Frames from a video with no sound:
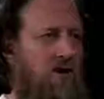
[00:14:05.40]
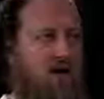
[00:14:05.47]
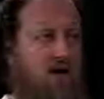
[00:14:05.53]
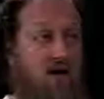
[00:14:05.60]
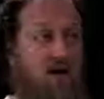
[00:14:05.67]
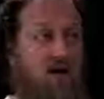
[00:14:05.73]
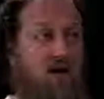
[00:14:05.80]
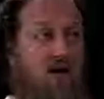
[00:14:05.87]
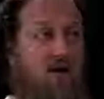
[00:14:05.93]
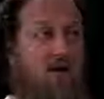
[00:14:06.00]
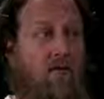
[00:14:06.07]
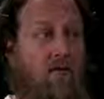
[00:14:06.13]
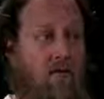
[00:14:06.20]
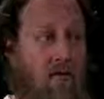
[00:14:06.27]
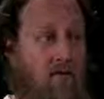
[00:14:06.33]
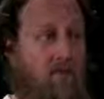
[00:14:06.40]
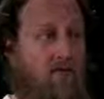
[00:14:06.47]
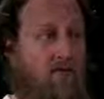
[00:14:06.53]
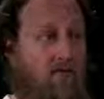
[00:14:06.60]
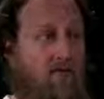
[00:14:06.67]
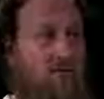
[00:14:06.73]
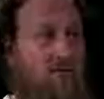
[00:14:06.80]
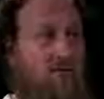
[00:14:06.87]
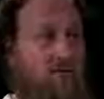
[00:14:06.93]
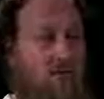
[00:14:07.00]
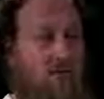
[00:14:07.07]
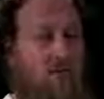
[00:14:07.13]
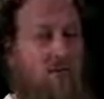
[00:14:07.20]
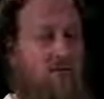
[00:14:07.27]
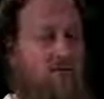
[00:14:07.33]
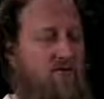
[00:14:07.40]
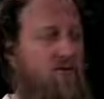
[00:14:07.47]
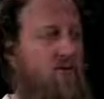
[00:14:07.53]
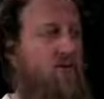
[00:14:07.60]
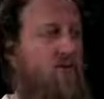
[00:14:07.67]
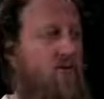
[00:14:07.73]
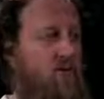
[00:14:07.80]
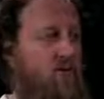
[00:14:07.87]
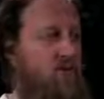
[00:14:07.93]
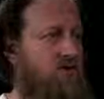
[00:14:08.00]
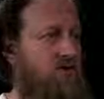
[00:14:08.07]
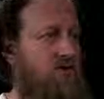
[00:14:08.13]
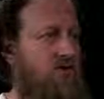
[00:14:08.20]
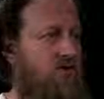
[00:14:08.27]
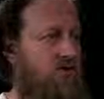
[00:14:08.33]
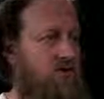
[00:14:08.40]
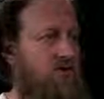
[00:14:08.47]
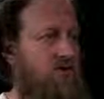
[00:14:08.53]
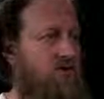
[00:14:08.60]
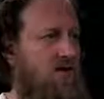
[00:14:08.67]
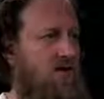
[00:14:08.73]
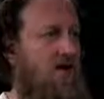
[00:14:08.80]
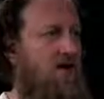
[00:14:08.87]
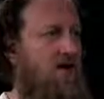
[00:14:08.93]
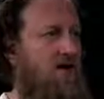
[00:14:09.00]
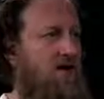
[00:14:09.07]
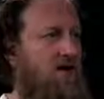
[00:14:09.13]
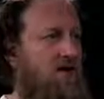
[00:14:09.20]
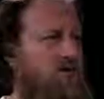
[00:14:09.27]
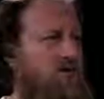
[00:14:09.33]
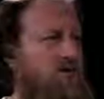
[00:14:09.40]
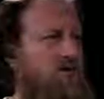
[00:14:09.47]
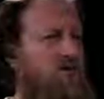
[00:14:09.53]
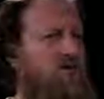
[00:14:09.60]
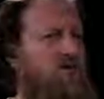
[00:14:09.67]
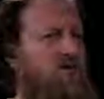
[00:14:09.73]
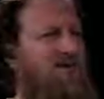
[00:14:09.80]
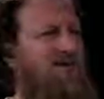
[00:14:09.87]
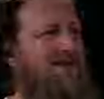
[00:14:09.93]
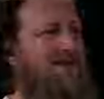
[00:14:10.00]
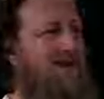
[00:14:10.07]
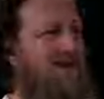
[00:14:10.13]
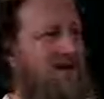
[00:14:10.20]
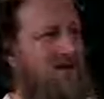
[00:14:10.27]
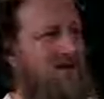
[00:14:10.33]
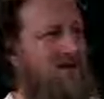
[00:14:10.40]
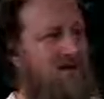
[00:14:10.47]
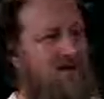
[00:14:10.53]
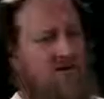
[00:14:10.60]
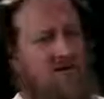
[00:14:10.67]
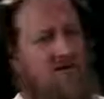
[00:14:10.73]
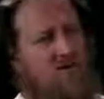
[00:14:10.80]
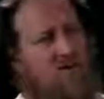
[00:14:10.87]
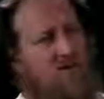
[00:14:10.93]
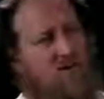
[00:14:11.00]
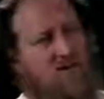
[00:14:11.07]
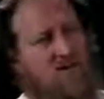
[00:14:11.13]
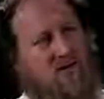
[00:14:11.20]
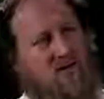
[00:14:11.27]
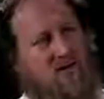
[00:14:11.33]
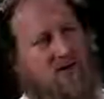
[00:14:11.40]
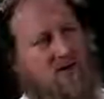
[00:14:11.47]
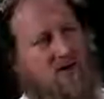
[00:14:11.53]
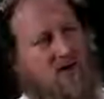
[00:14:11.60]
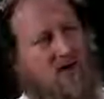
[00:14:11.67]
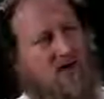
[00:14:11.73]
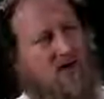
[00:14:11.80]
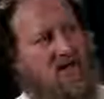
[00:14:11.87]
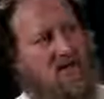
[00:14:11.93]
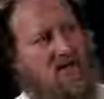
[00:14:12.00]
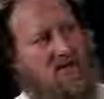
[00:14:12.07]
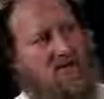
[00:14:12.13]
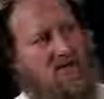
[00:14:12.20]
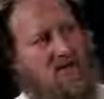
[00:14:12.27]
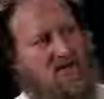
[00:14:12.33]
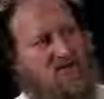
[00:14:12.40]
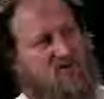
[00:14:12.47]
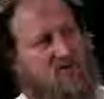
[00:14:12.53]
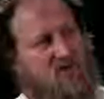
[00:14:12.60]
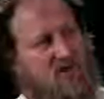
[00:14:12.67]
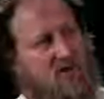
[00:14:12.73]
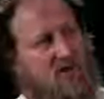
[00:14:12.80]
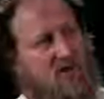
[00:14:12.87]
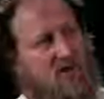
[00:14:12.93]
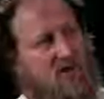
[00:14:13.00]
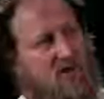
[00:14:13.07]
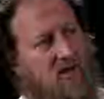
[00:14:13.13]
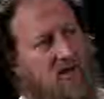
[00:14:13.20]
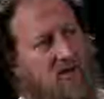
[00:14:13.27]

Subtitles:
is offer them, show them some of those things, some of those indicators that show us that the Quran is from God.